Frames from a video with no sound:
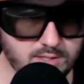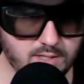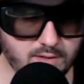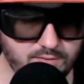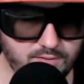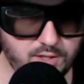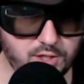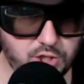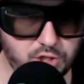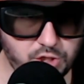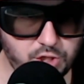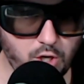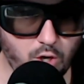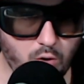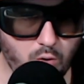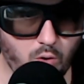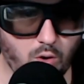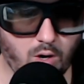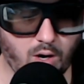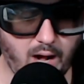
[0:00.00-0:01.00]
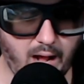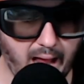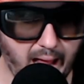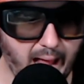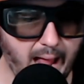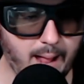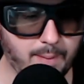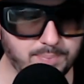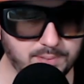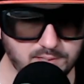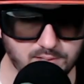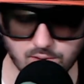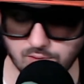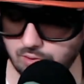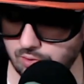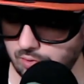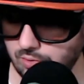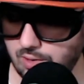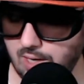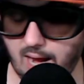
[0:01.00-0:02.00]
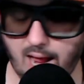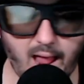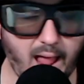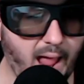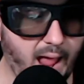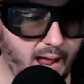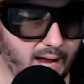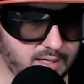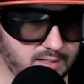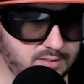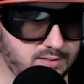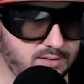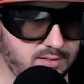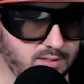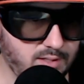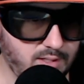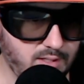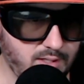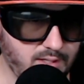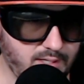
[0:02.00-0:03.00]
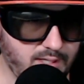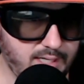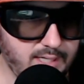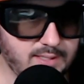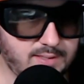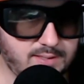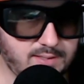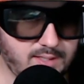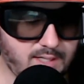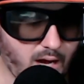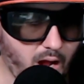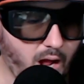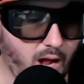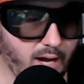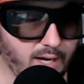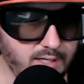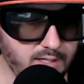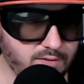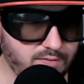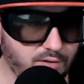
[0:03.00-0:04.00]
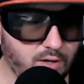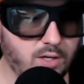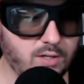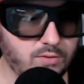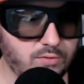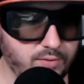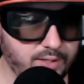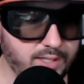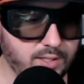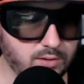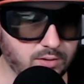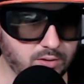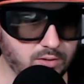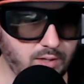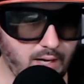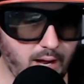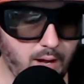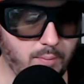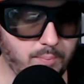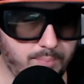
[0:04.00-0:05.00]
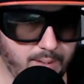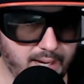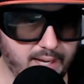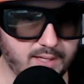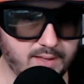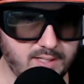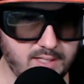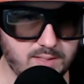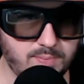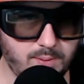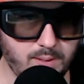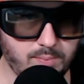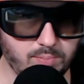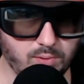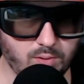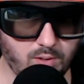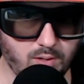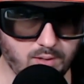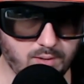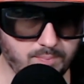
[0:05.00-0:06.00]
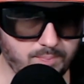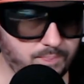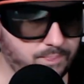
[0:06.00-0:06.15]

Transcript: of this show are absolute hacks. It's kind of unreal how bad these people are.